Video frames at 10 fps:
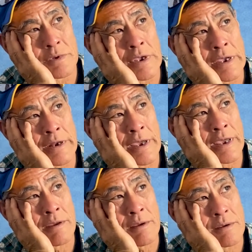
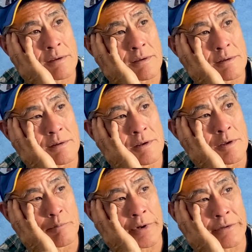NA,
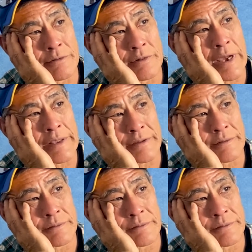but I do like